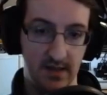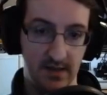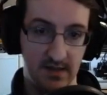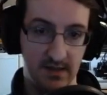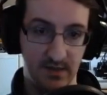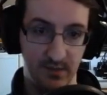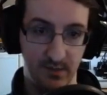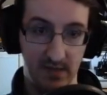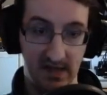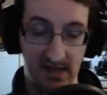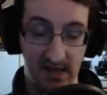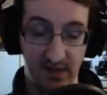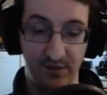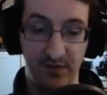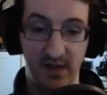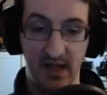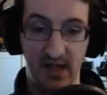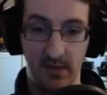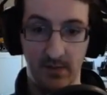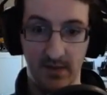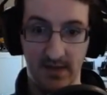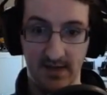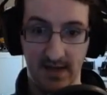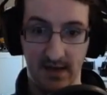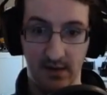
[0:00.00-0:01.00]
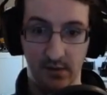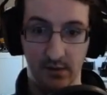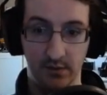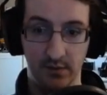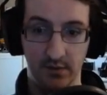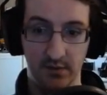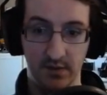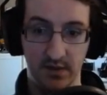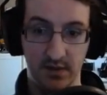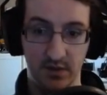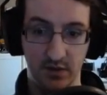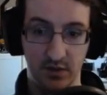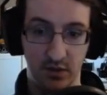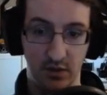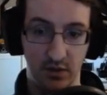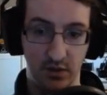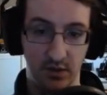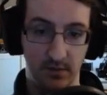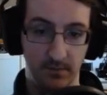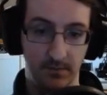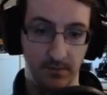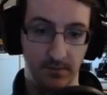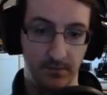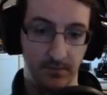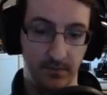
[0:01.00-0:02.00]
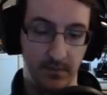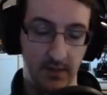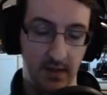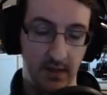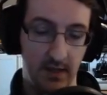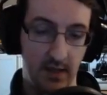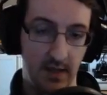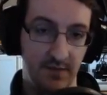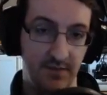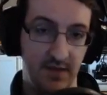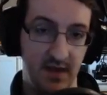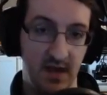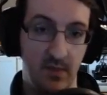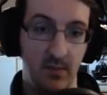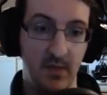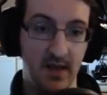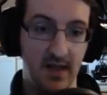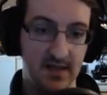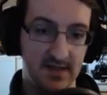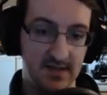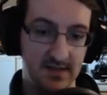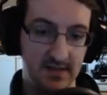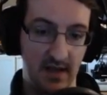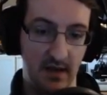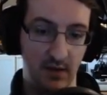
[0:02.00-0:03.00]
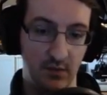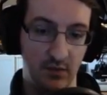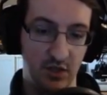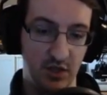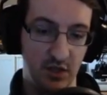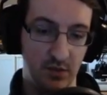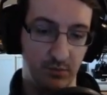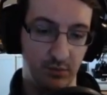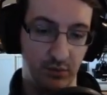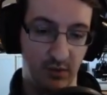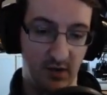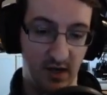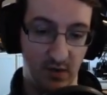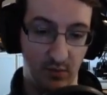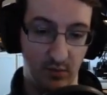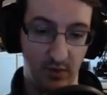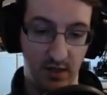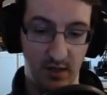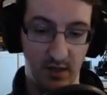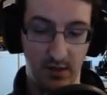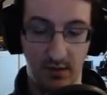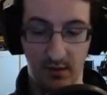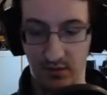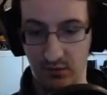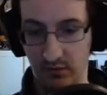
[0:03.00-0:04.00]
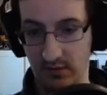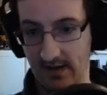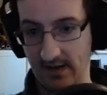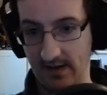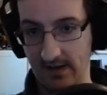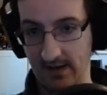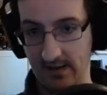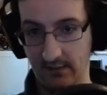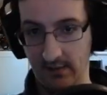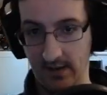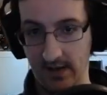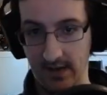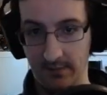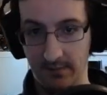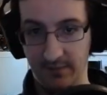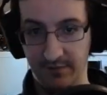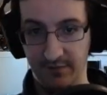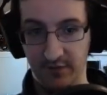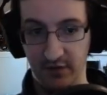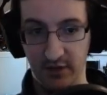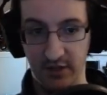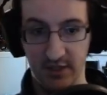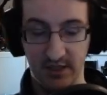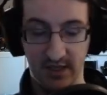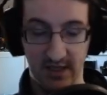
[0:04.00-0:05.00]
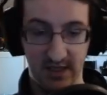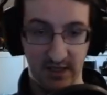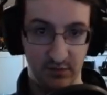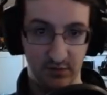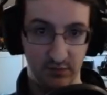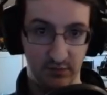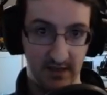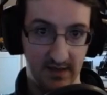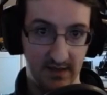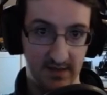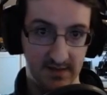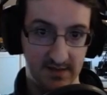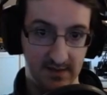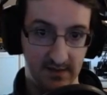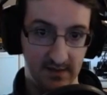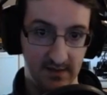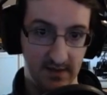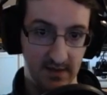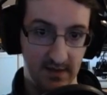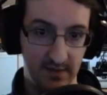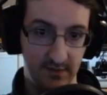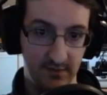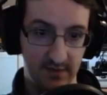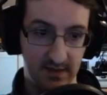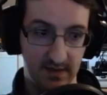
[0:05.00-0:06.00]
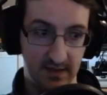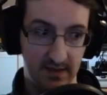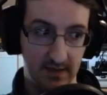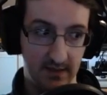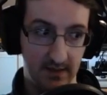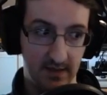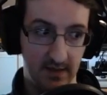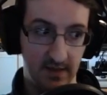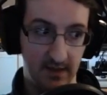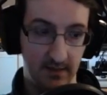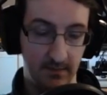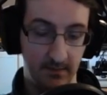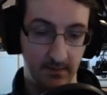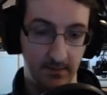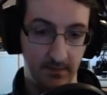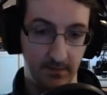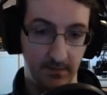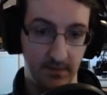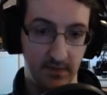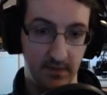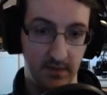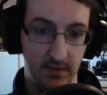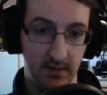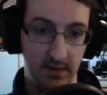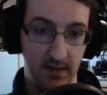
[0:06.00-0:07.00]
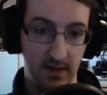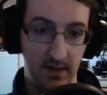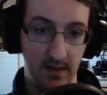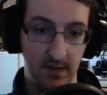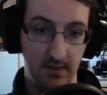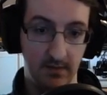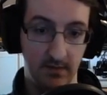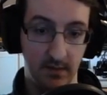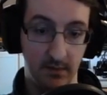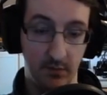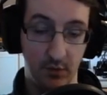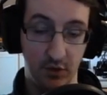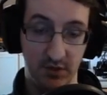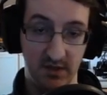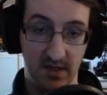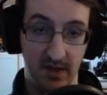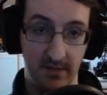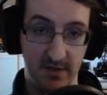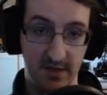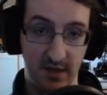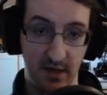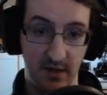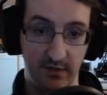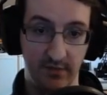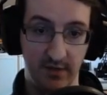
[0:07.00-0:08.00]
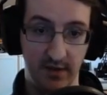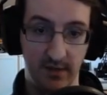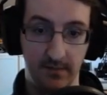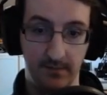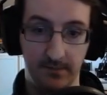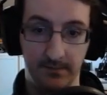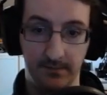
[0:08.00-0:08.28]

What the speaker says: is mainly for enemy downs. So if an enemy gets downed, you probably want to use fully charged Relentless Cleave to get the most damage out of it.